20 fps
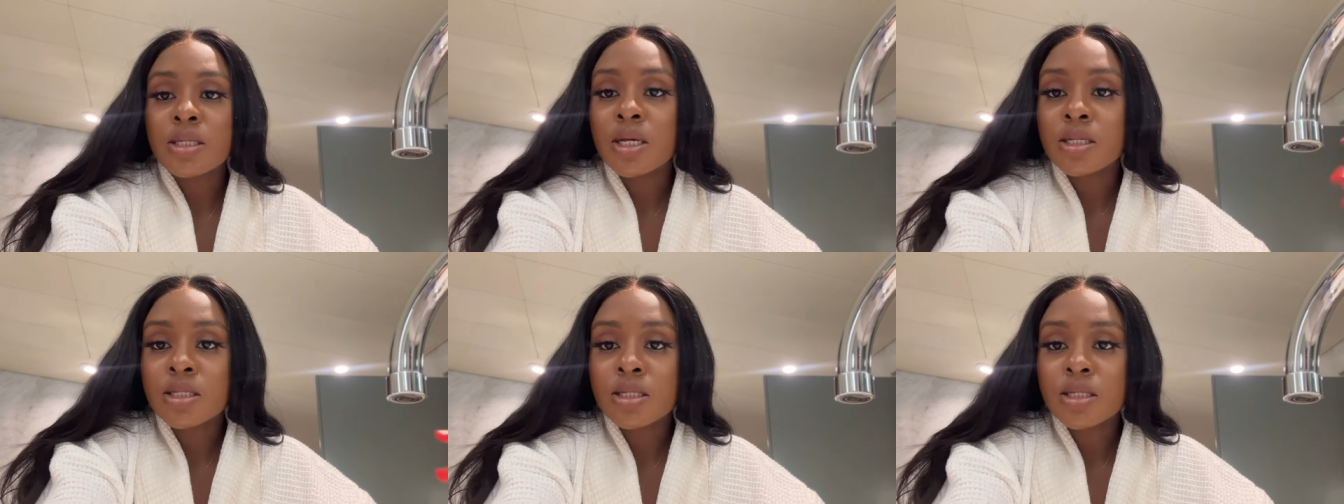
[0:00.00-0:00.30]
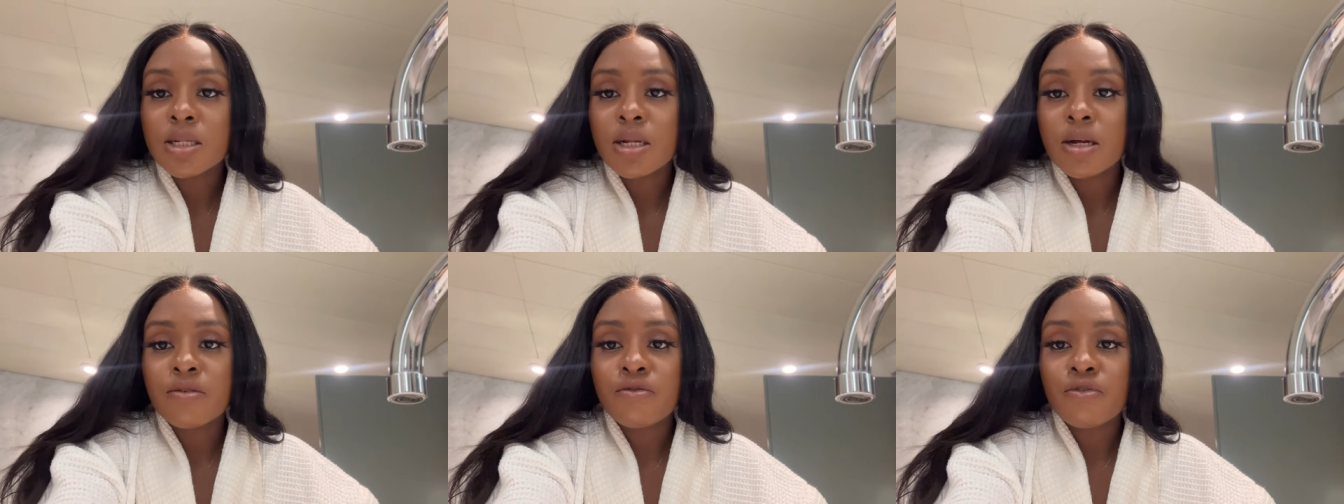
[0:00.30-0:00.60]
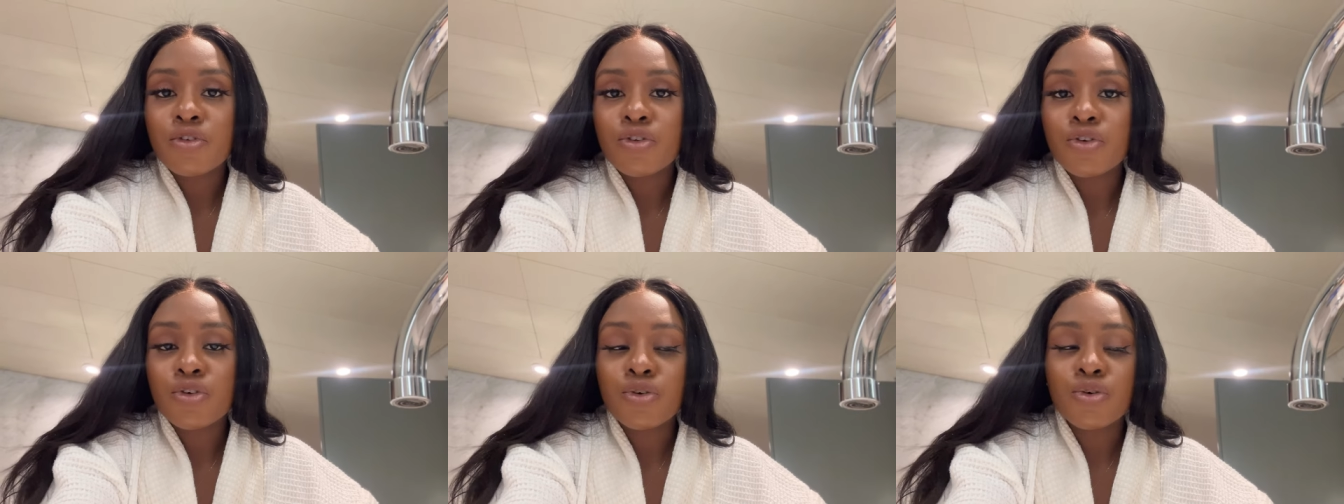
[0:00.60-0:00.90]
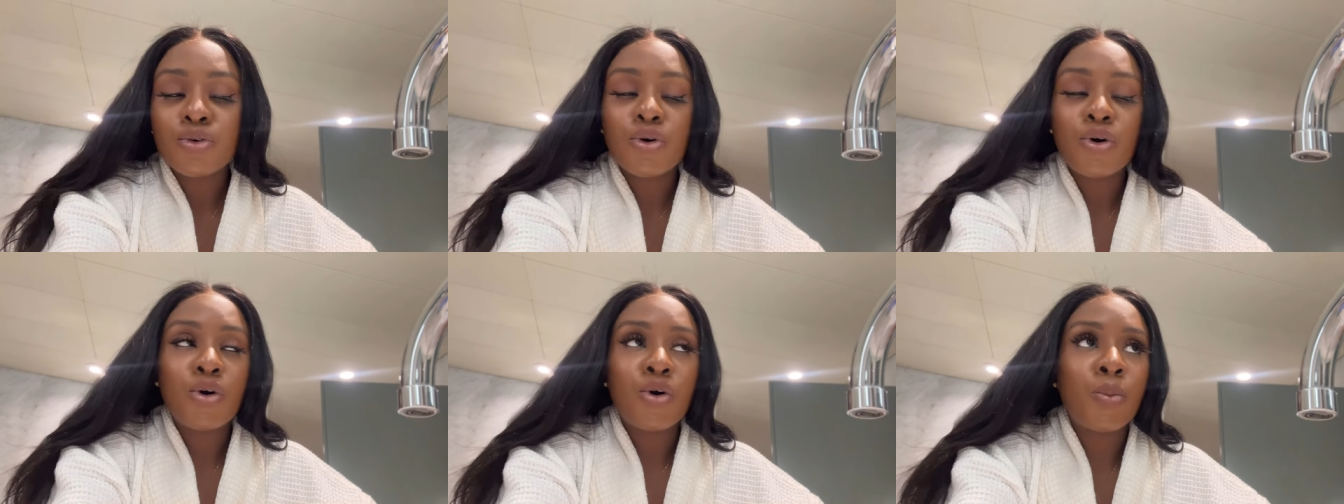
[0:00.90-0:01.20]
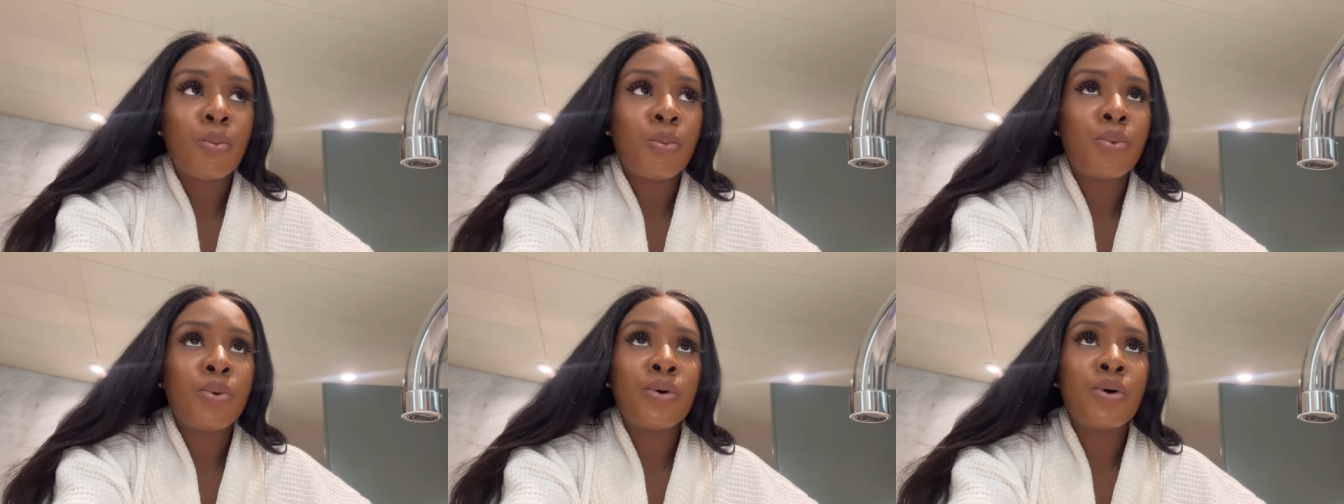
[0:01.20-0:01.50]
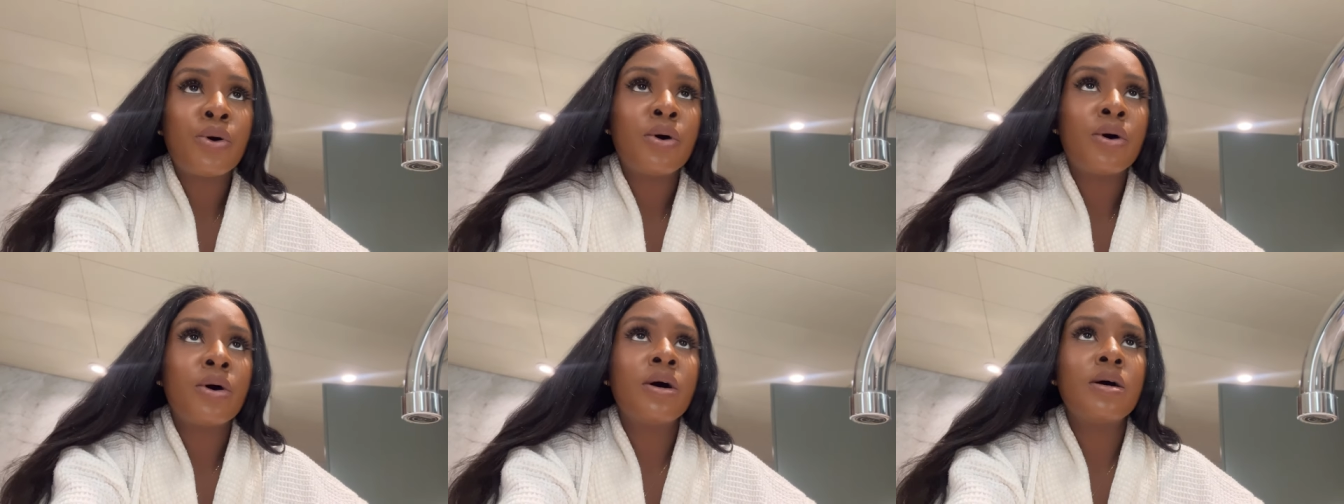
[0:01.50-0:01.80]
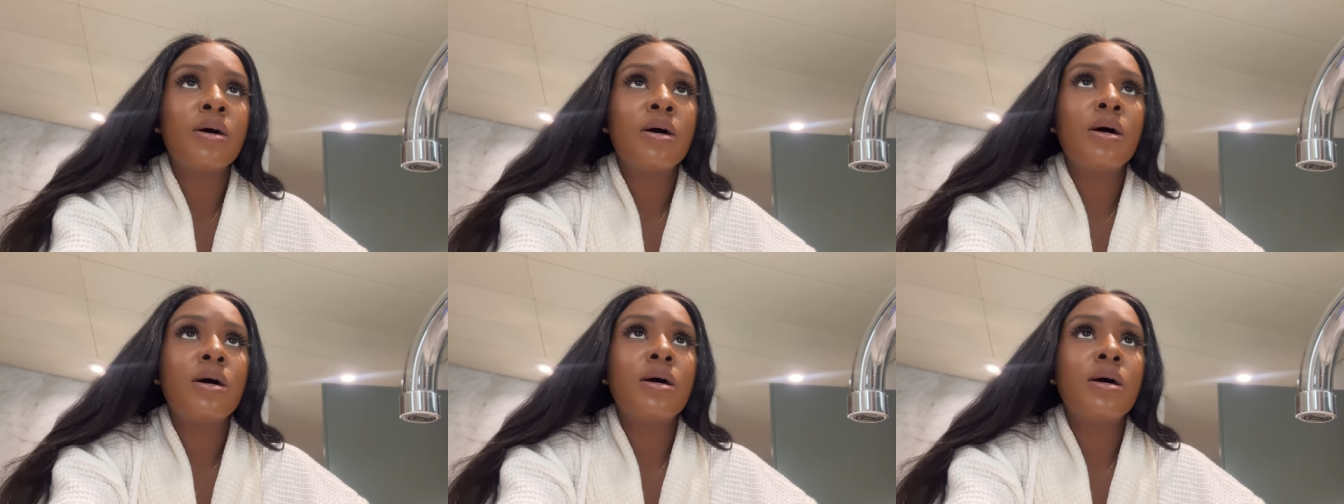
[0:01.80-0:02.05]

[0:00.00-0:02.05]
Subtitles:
getting that video up.